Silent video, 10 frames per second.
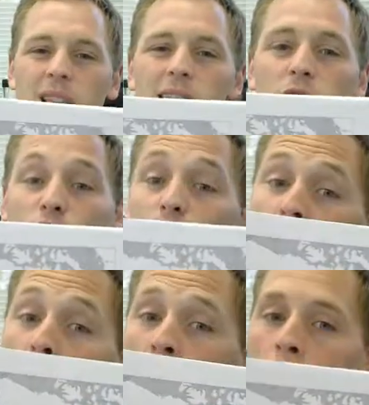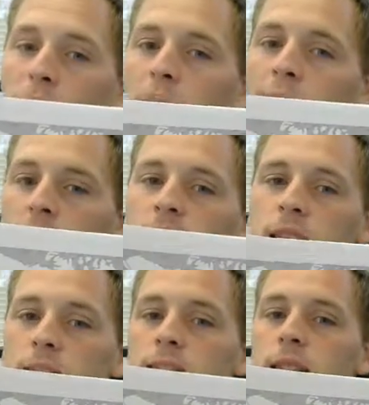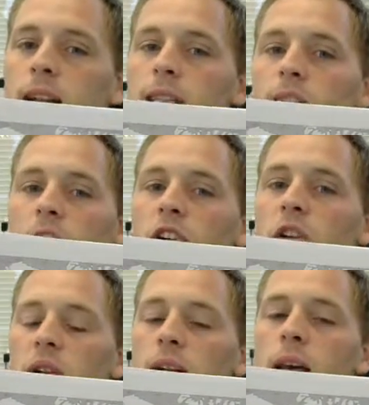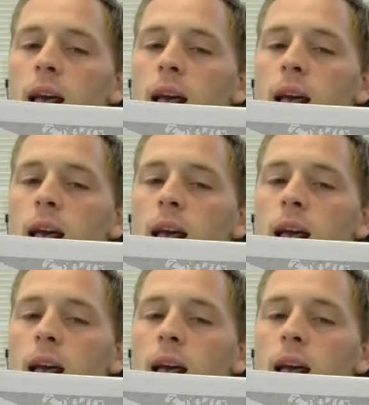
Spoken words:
It's a really small map that kind of looks like this, and it's color-coded.